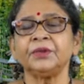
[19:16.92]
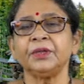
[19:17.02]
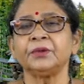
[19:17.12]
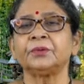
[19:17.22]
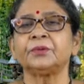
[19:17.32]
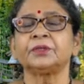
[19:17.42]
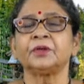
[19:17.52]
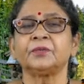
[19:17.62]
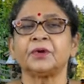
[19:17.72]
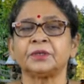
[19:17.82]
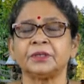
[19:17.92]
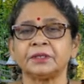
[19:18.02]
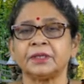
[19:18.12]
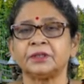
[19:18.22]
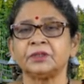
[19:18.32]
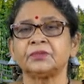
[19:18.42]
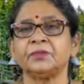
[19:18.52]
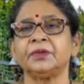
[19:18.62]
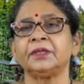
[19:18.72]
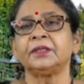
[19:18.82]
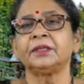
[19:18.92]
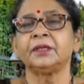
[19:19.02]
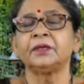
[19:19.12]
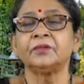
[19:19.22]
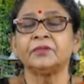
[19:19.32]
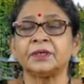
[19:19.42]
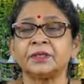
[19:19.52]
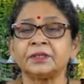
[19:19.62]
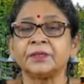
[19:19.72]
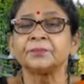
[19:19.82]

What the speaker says: is a free good. The water that is flowing in the river,